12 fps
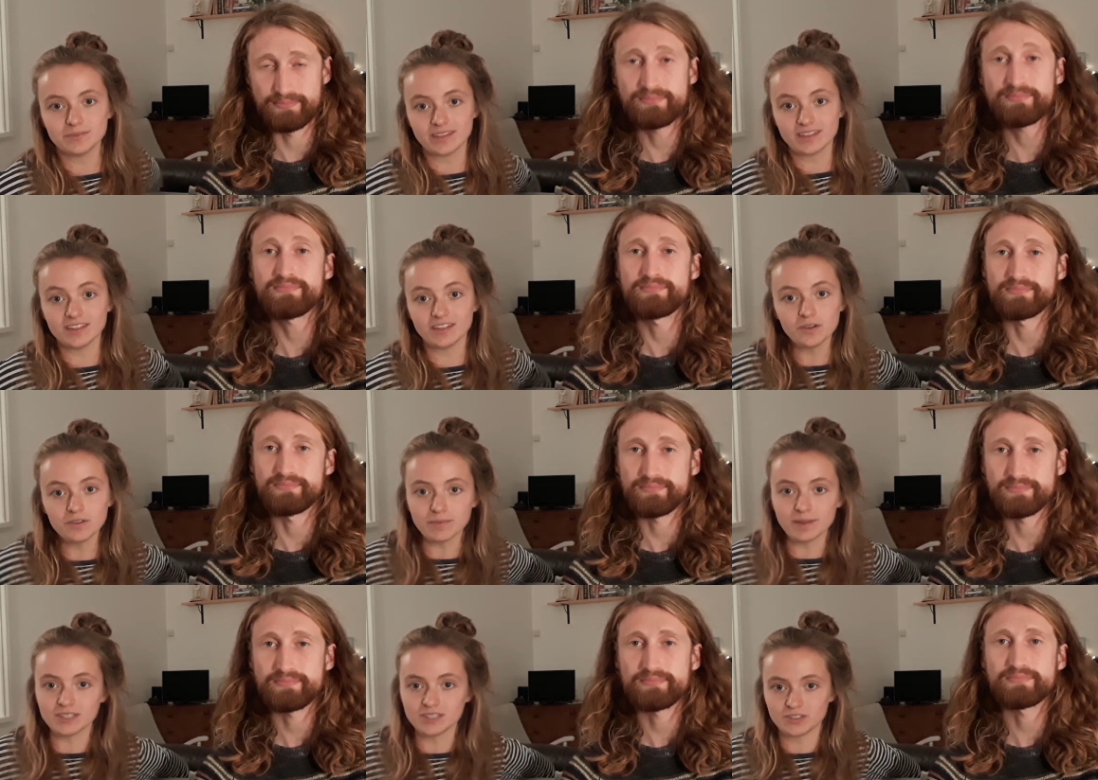Speaker 1: within the youth
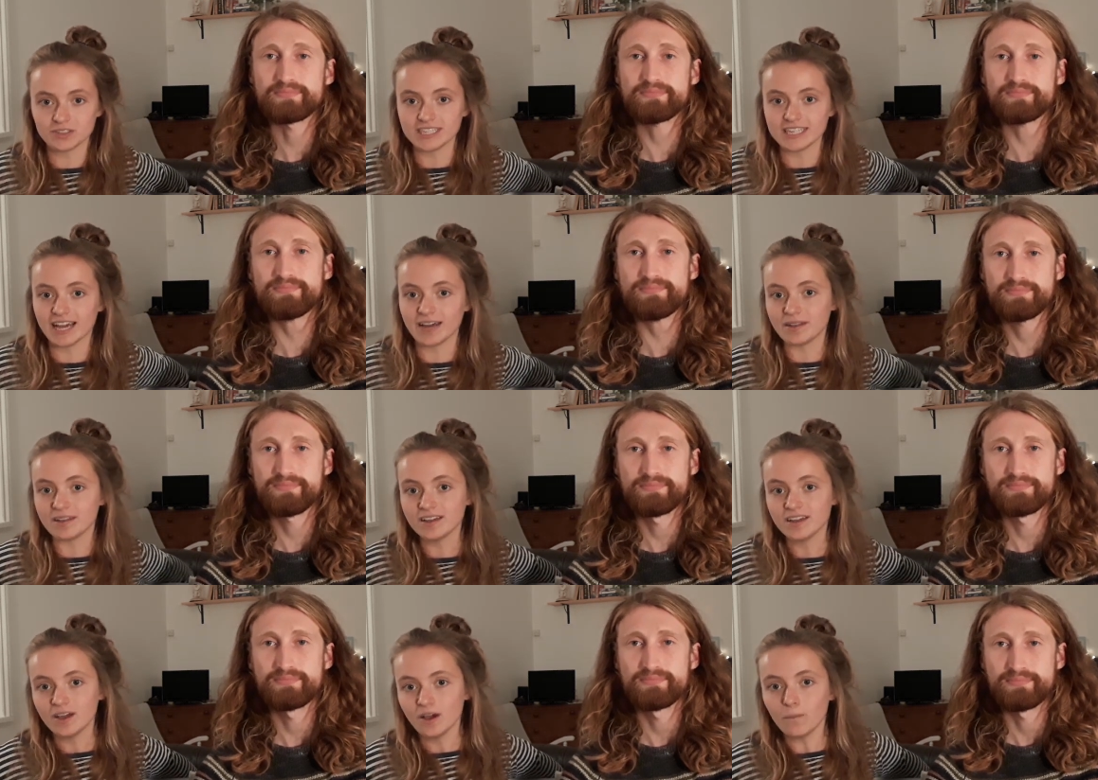ministry, mm-hmm.
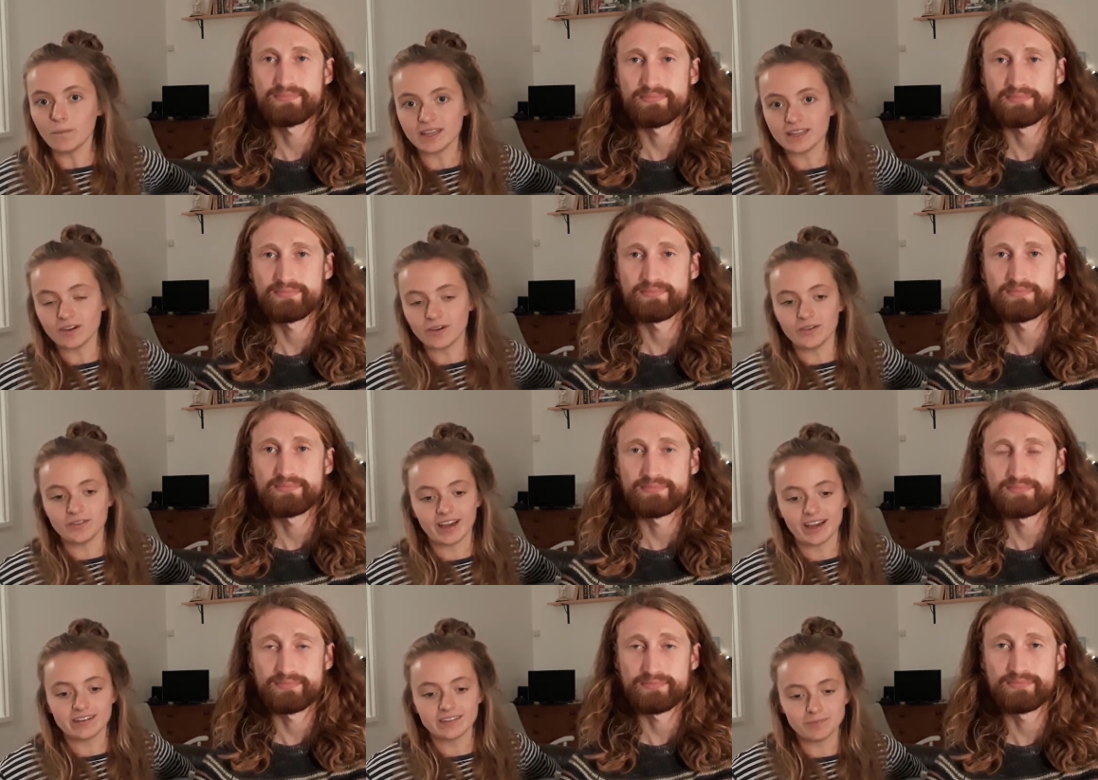and we know
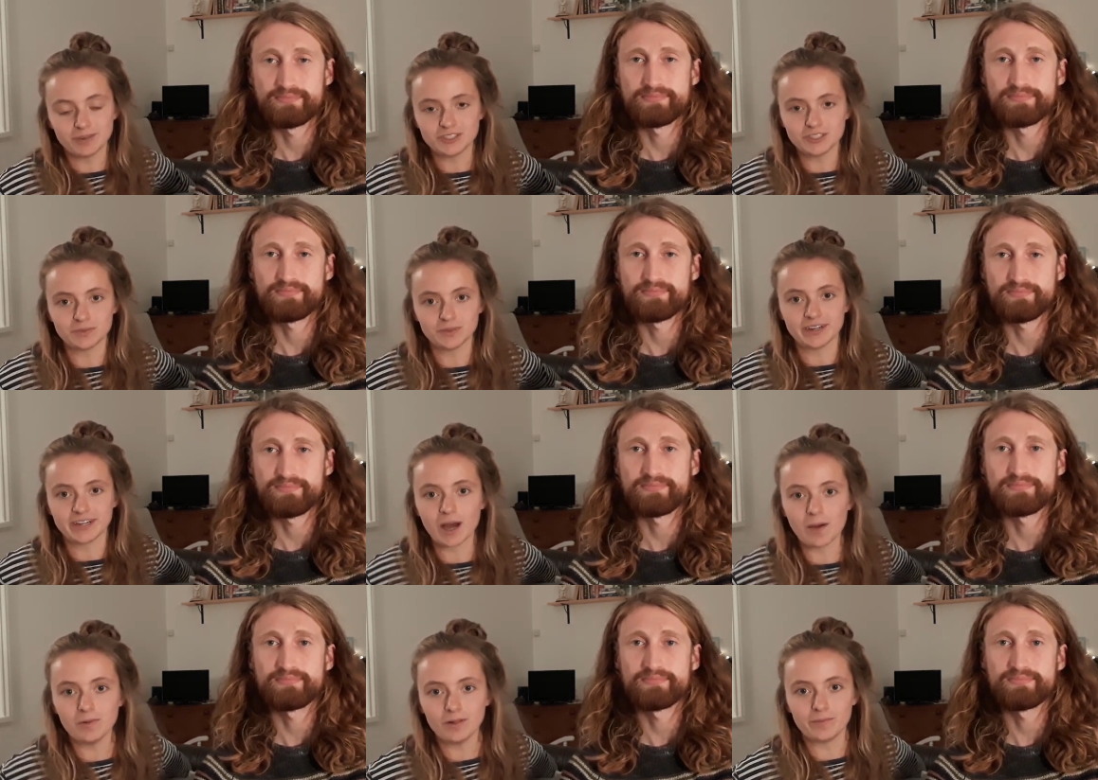that as much as we're a
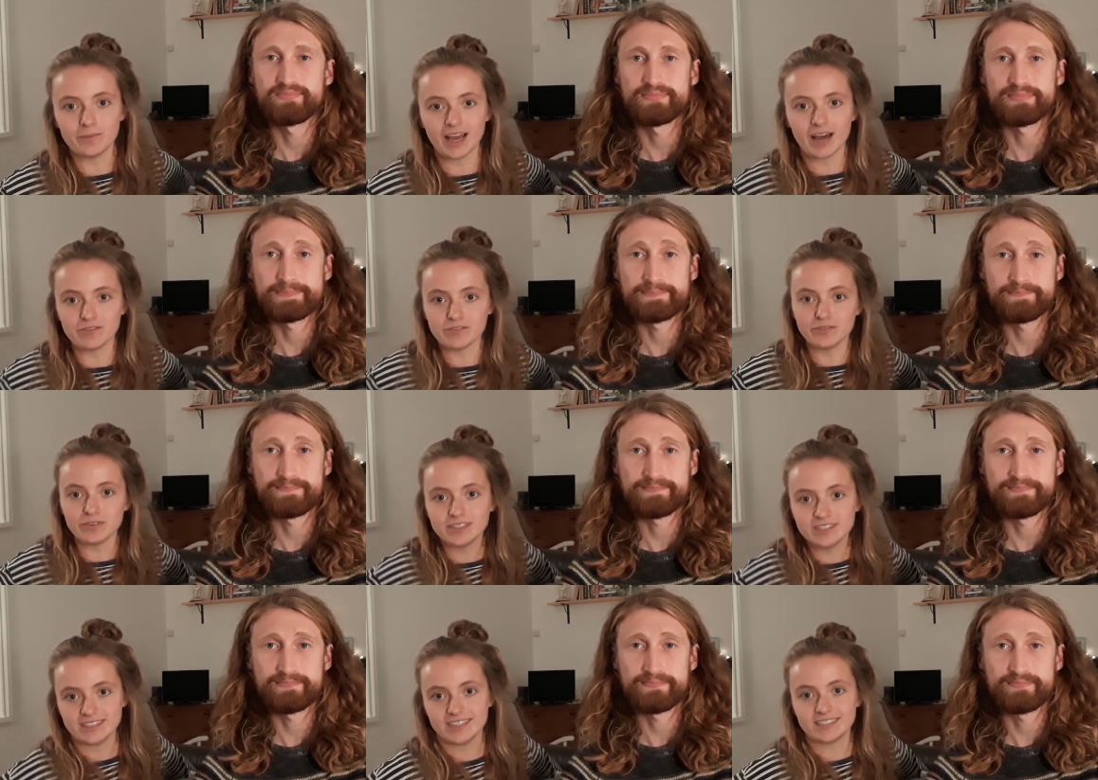couple and we have a
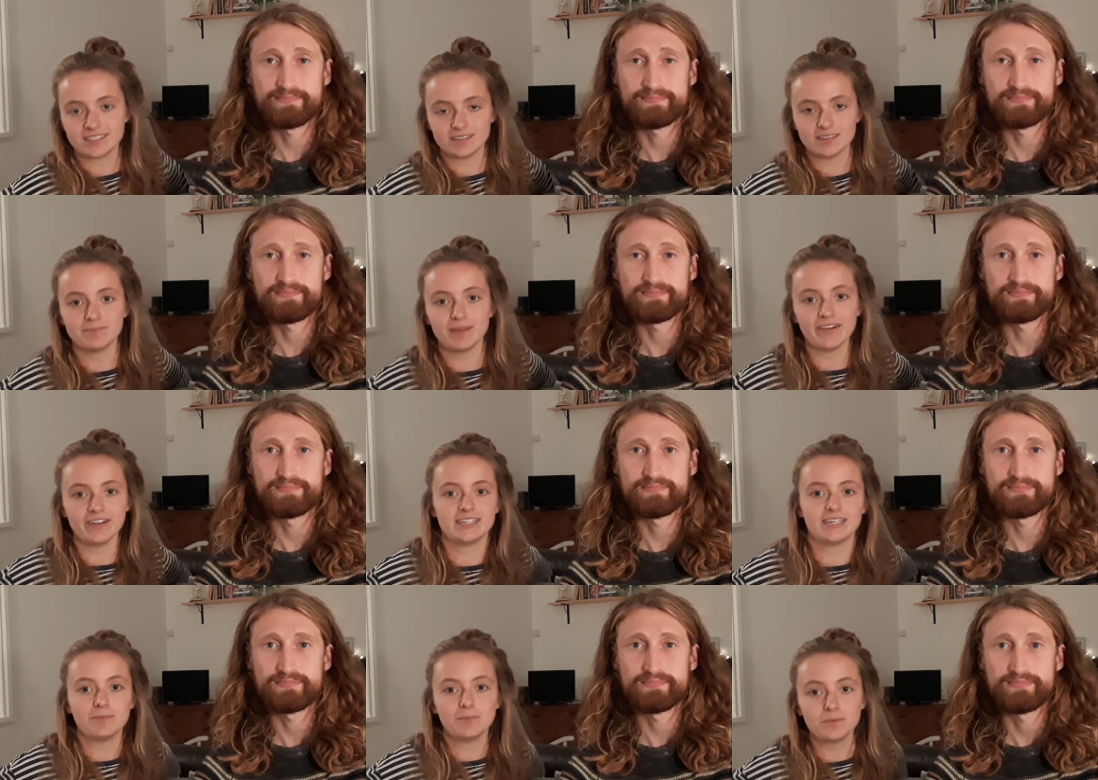voice as a
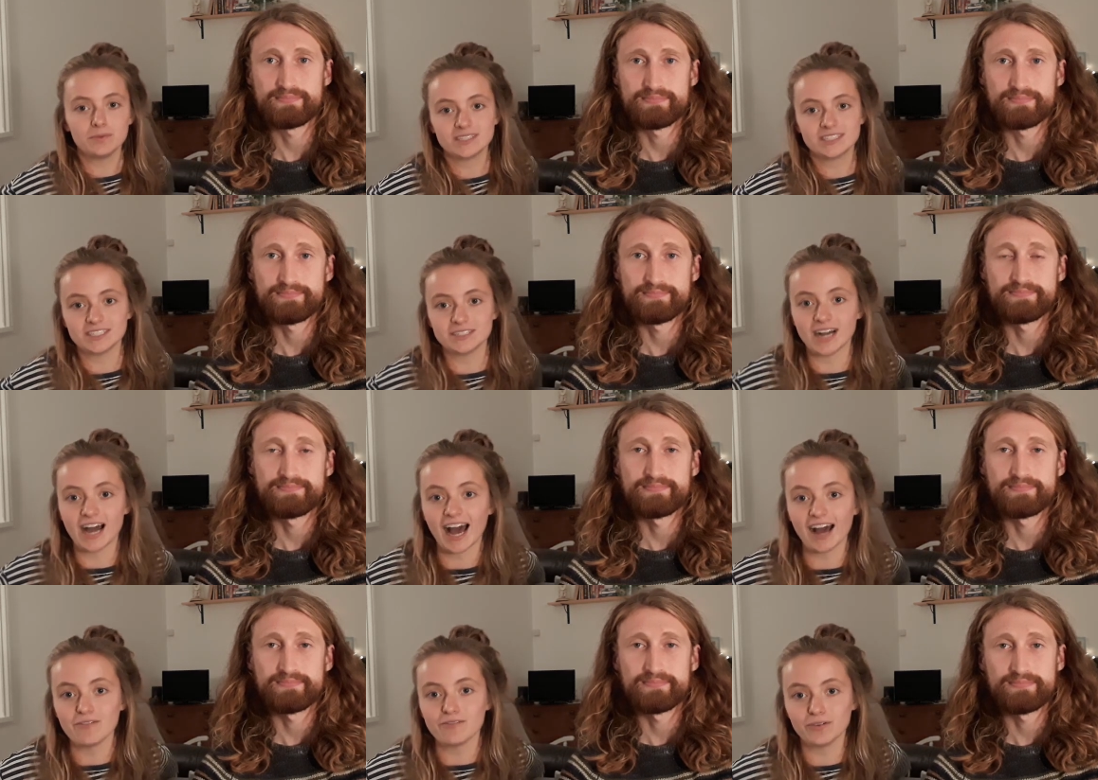married couple, we still
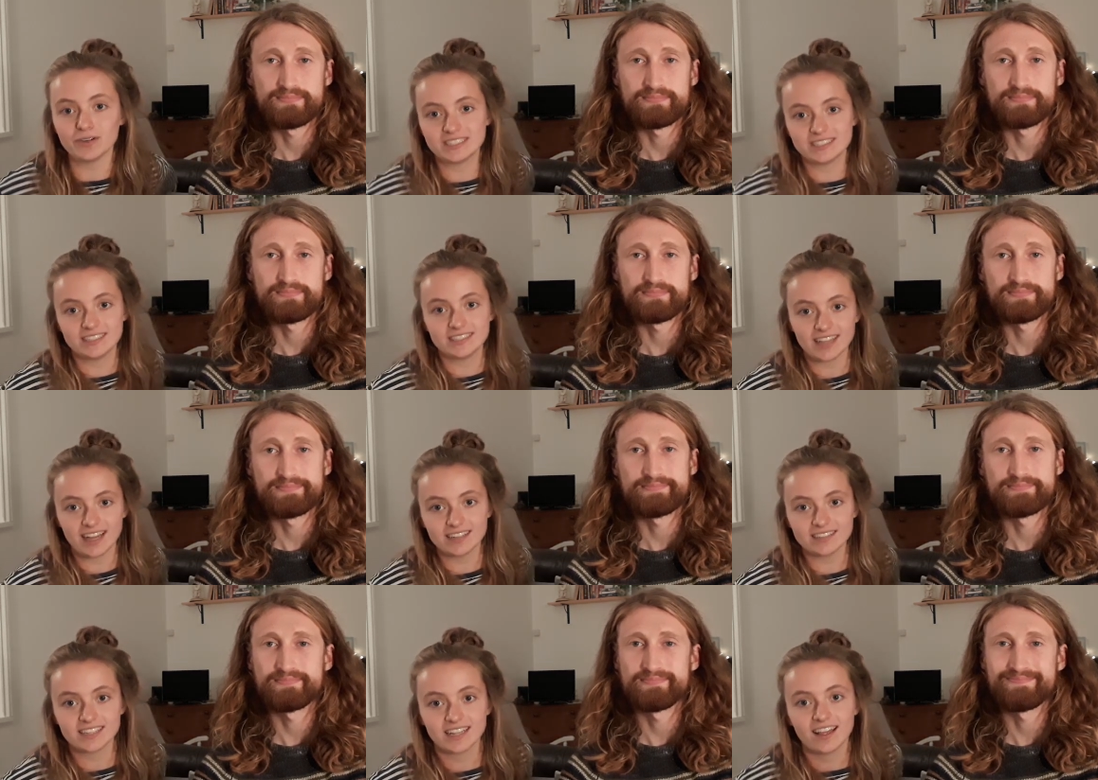have voices
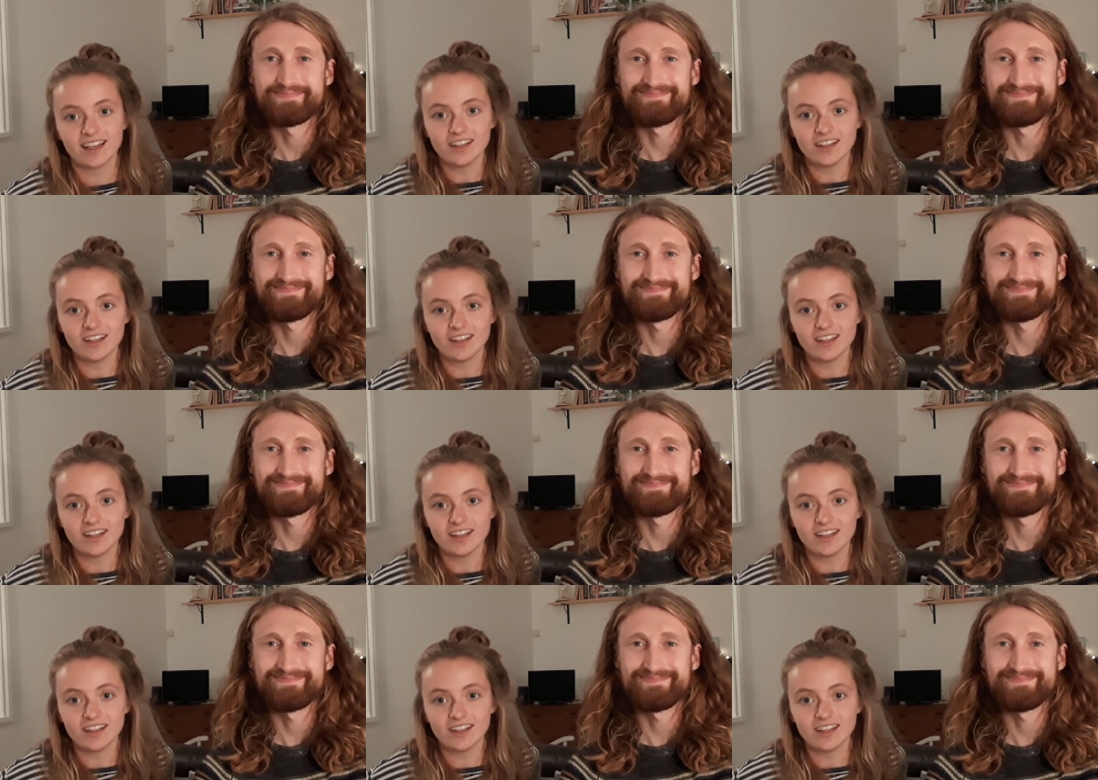as